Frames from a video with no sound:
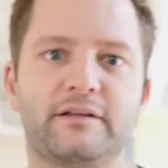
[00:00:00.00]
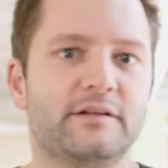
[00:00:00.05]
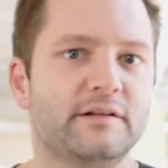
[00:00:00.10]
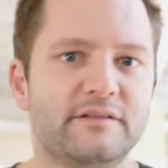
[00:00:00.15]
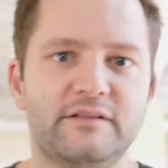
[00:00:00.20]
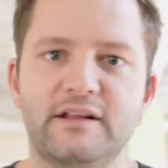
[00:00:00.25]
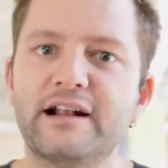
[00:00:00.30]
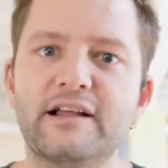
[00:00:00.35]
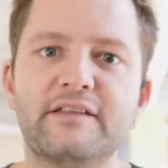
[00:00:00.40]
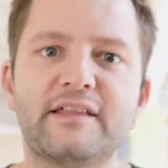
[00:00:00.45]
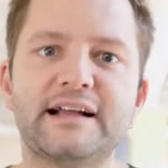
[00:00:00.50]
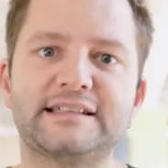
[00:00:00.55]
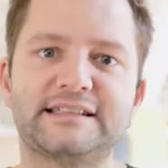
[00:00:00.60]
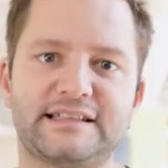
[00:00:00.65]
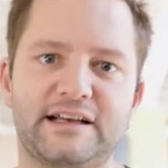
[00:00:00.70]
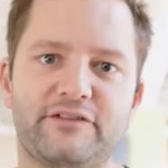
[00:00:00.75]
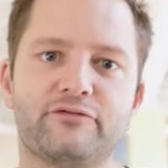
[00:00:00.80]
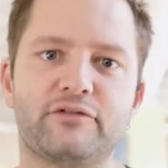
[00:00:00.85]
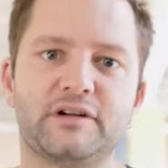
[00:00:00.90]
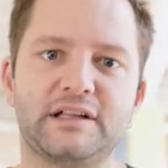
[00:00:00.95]
None of that
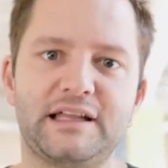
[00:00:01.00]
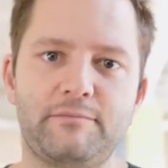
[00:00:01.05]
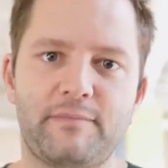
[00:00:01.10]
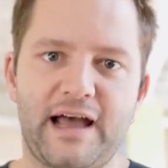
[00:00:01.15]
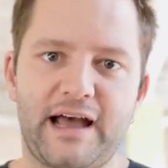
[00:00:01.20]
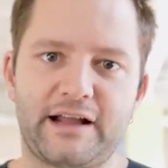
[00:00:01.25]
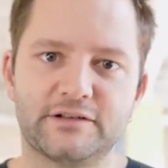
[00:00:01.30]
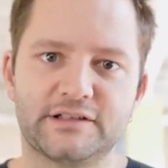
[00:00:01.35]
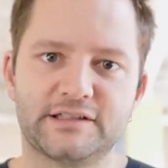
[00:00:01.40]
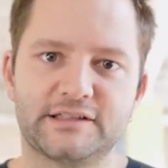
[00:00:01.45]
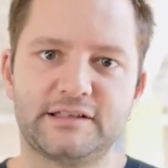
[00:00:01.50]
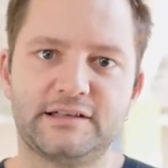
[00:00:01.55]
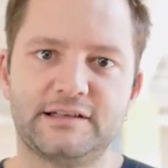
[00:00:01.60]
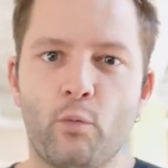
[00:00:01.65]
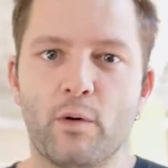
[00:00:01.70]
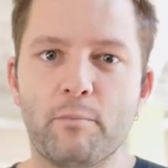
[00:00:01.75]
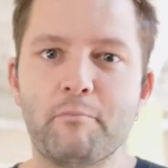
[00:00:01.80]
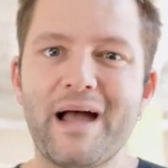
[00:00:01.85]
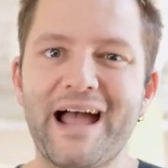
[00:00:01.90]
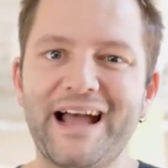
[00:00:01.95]
stuff really matters.
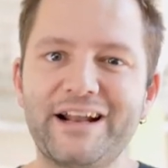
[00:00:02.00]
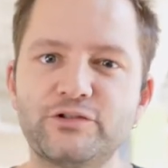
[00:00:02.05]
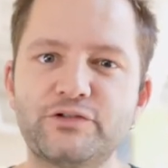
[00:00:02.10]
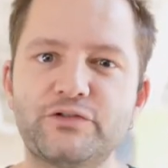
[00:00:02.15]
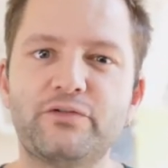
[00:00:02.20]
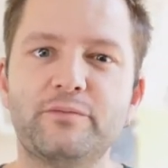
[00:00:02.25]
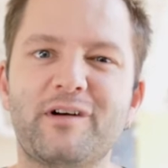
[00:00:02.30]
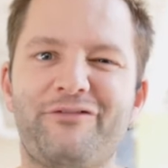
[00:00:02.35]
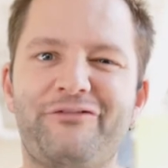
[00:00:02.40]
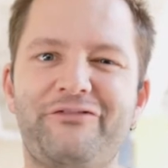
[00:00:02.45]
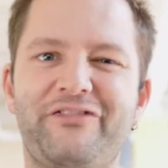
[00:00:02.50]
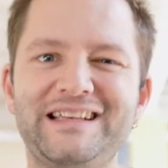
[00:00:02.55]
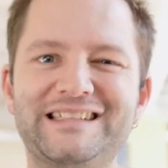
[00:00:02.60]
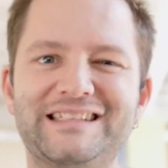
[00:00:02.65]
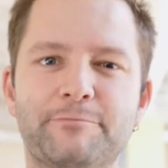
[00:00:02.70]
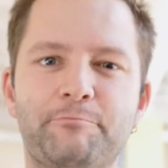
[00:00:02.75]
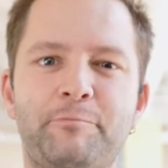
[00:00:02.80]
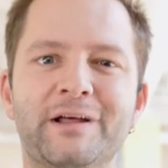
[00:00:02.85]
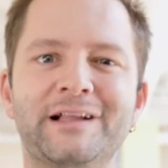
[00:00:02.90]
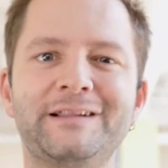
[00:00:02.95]
What matters from a
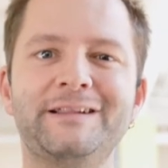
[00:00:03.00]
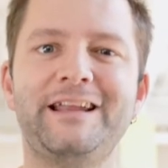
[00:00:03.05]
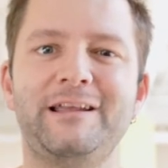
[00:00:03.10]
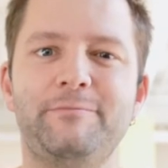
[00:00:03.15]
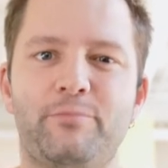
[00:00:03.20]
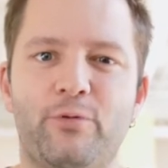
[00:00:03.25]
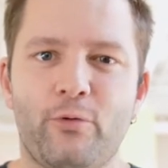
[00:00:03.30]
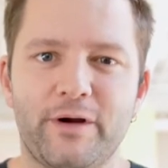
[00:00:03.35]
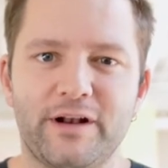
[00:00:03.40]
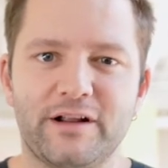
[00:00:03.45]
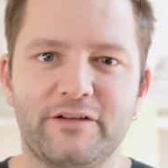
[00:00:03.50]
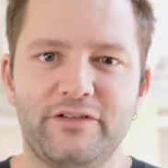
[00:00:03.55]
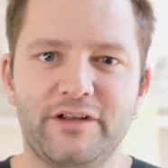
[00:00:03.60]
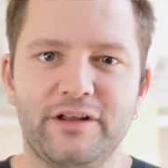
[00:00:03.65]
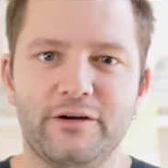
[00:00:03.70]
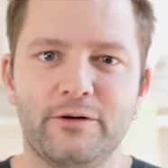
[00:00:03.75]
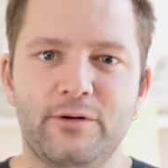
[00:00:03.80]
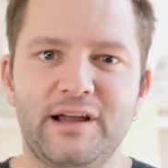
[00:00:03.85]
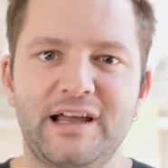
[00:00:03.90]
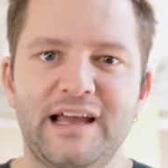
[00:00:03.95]
feasibility point of
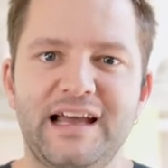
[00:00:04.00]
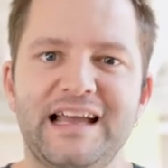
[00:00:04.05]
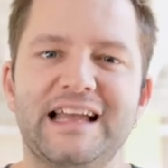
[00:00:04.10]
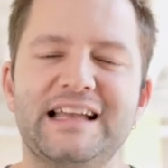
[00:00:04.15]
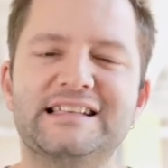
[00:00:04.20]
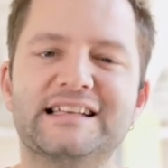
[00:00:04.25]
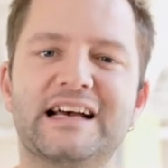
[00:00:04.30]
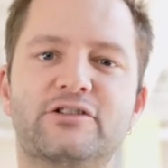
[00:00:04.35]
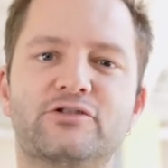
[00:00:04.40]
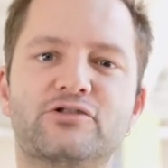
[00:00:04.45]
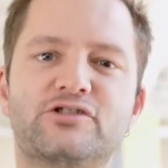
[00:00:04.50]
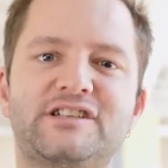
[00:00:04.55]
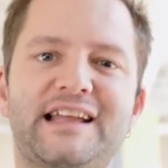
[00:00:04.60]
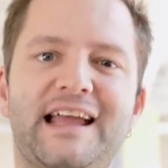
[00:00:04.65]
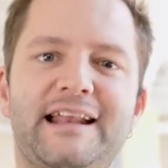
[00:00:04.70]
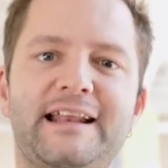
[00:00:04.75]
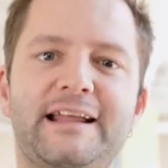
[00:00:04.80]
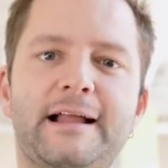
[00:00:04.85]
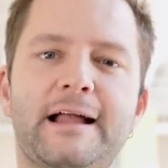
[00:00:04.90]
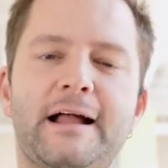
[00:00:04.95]
view is
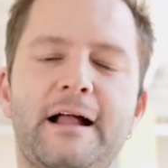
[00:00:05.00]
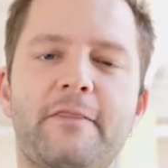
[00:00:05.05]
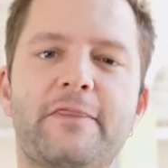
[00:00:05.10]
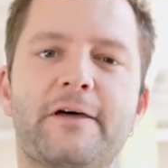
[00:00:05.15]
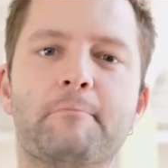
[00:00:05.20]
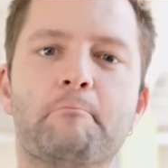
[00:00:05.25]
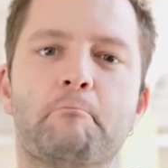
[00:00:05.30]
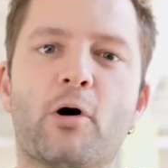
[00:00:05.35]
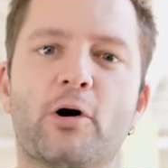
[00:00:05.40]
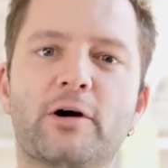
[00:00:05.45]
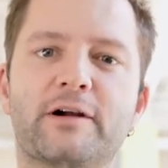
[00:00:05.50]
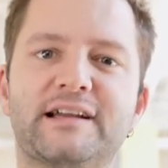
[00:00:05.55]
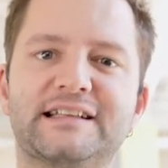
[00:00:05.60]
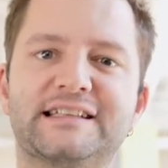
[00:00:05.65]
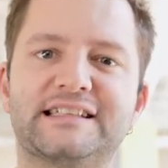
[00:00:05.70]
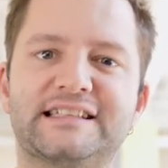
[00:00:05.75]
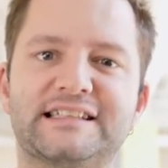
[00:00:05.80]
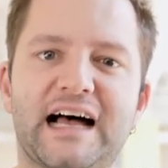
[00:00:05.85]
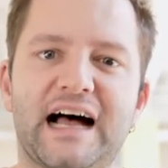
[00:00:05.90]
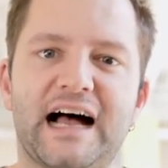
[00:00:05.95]
understanding the market
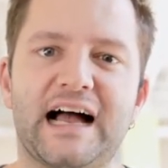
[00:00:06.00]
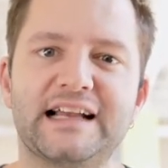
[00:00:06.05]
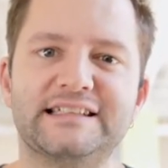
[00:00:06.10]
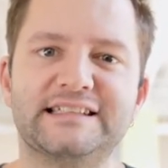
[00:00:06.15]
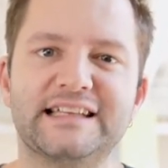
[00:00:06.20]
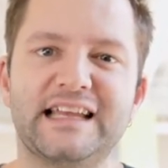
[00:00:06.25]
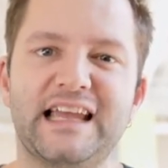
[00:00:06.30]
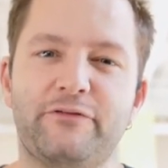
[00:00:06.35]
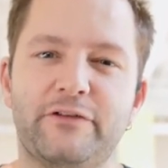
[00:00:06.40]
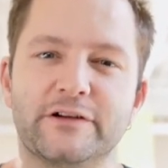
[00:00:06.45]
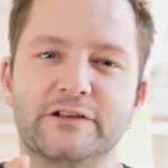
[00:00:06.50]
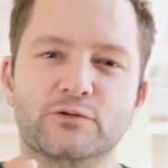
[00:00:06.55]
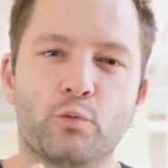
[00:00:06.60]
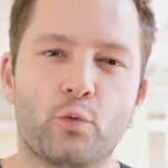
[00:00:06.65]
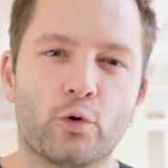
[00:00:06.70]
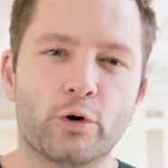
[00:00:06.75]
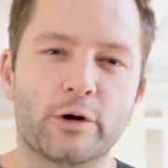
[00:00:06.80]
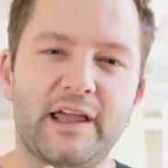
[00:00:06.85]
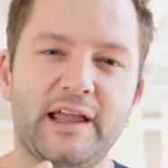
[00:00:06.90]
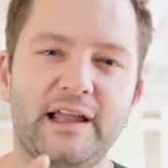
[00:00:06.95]
size if it's
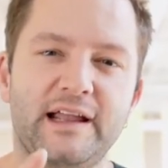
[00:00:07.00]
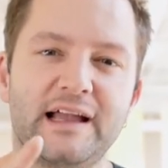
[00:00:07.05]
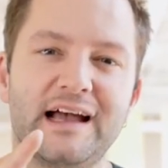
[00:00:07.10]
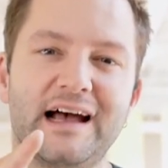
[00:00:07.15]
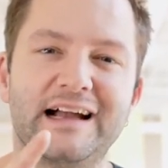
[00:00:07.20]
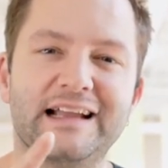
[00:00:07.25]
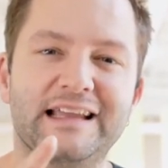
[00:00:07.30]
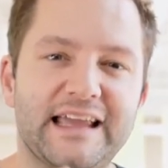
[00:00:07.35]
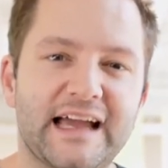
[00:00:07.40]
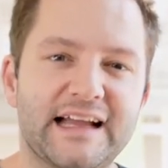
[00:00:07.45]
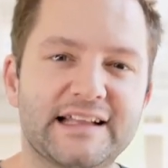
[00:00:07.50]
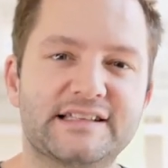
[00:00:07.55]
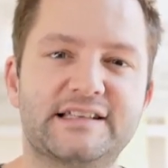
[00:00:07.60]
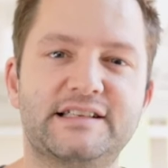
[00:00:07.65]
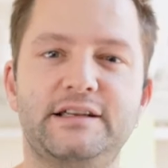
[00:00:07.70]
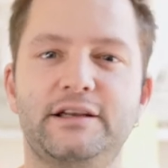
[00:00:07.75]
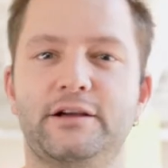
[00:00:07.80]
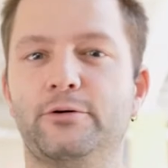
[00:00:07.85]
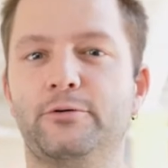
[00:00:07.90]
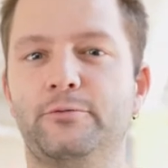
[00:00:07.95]
working
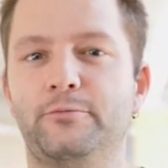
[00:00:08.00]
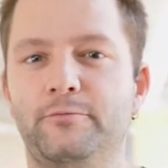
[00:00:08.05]
against you.